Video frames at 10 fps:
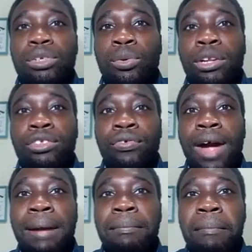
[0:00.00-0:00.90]
to our
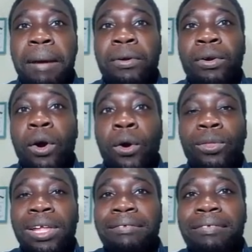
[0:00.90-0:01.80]
tribe member
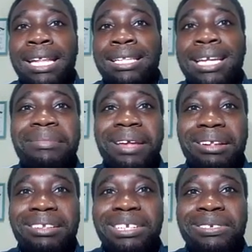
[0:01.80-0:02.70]
only events. I'll
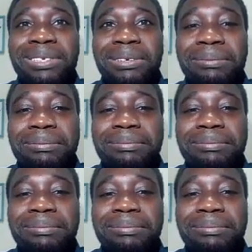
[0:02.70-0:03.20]
see you soon.